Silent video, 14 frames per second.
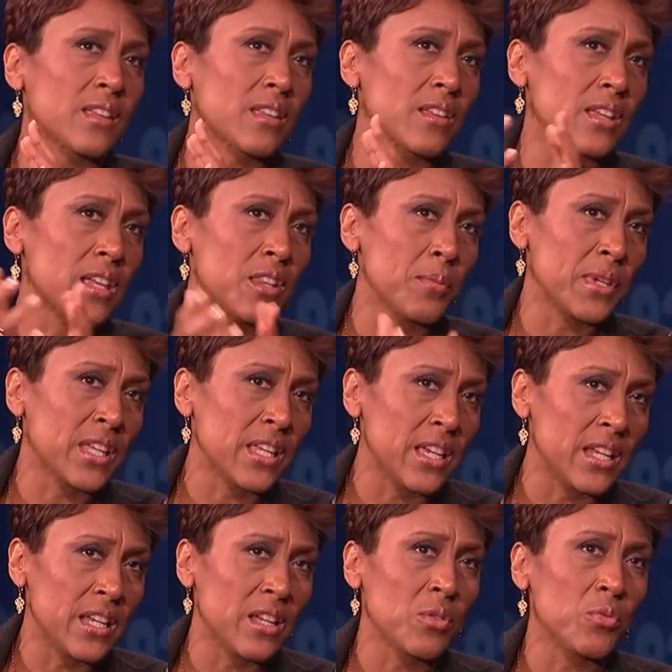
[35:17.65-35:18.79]
in the
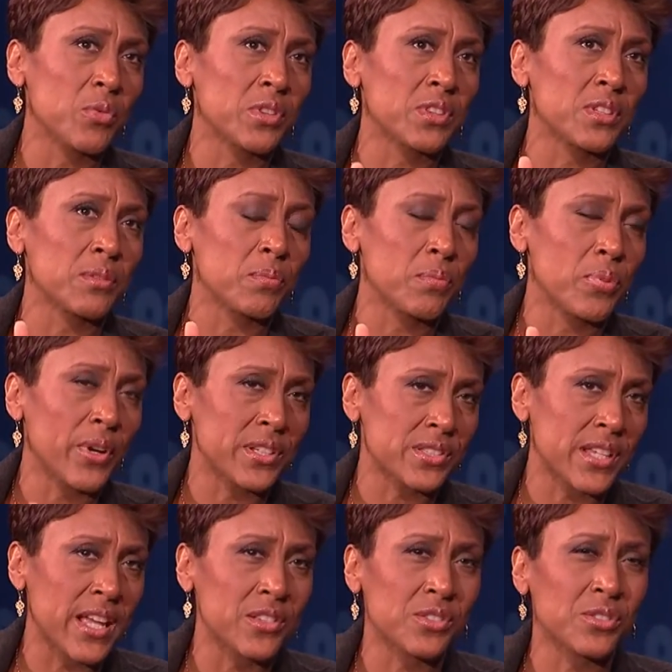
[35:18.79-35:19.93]
beginning with the breast
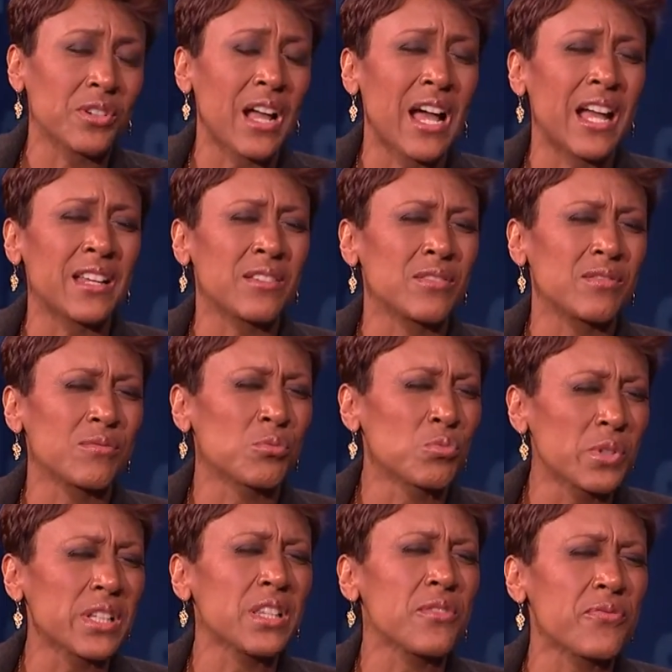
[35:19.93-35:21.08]
cancer, I
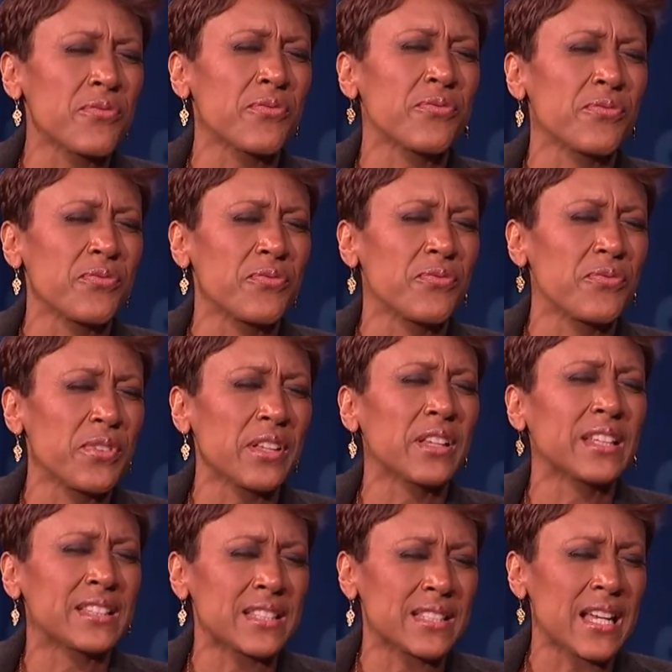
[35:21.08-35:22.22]
really feel
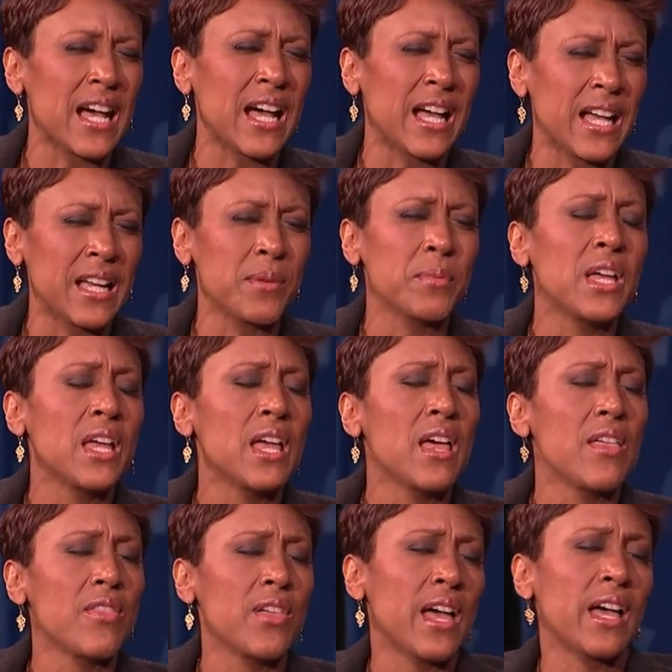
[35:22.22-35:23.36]
at the time
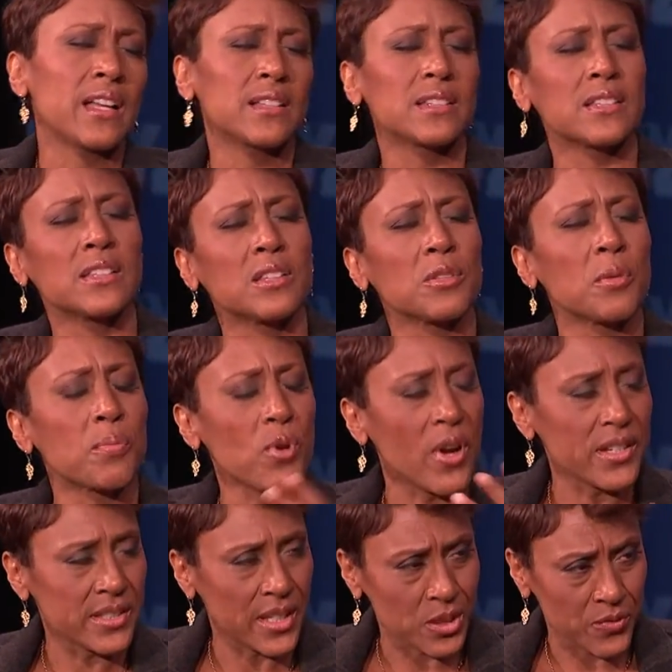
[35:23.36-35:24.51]
that the
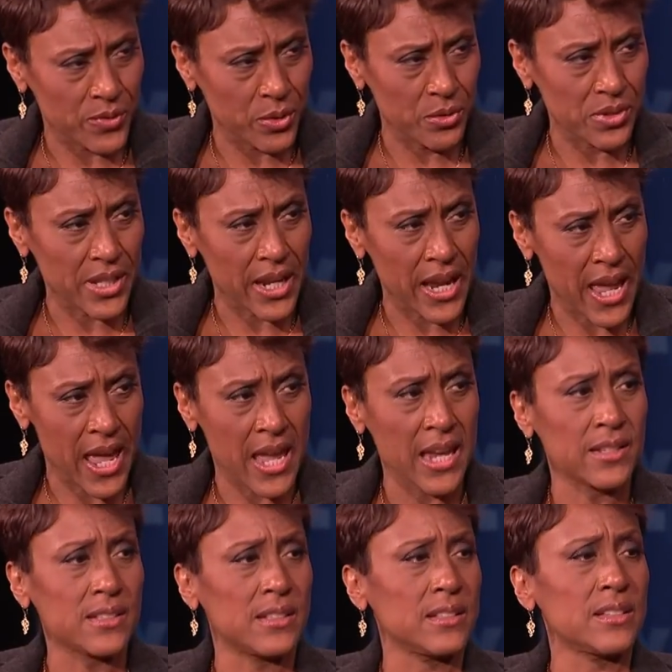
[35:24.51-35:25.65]
processed foods that I
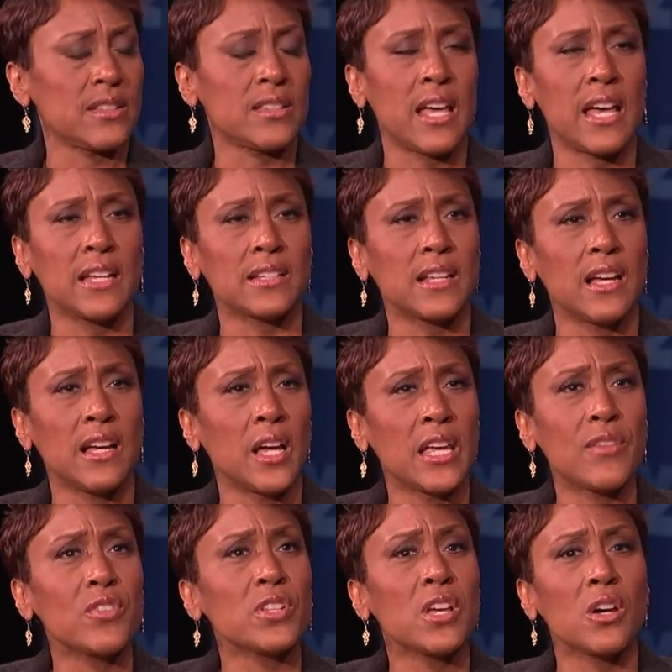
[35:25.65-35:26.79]
ate, that
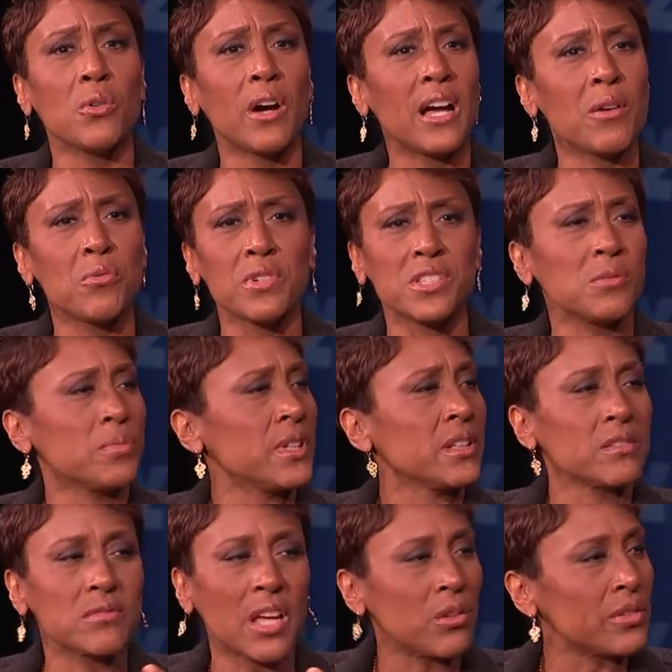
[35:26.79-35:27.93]
even though I
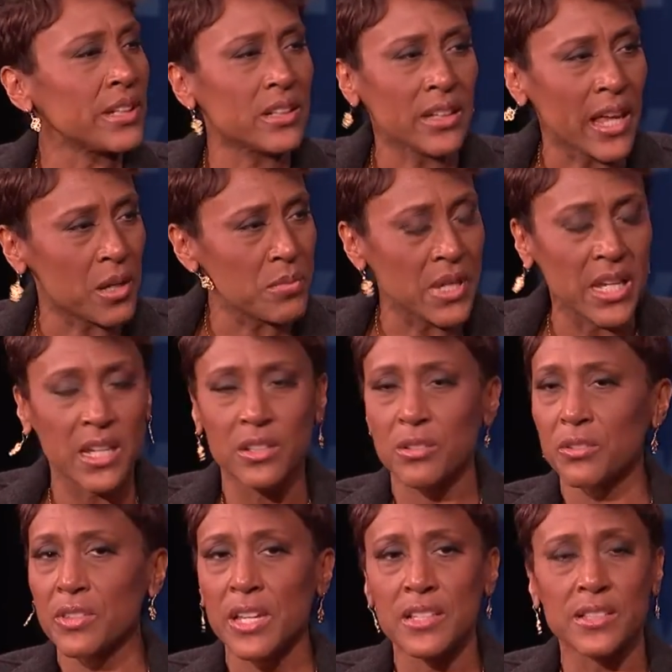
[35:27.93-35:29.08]
don't eat a lot of meat or
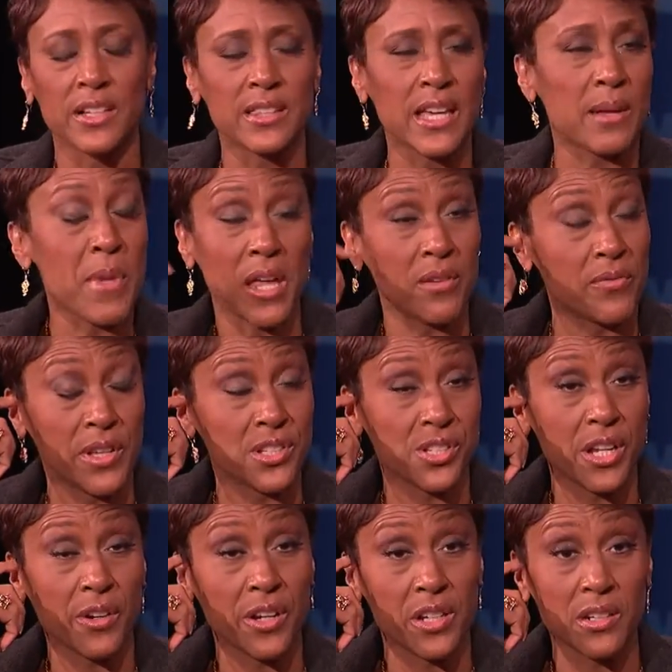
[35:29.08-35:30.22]
things like that, I'm not a
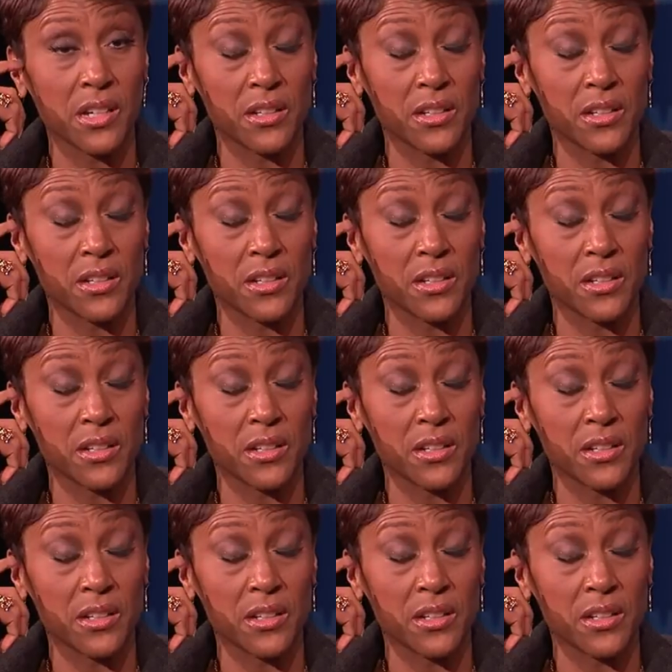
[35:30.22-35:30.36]
vegetarian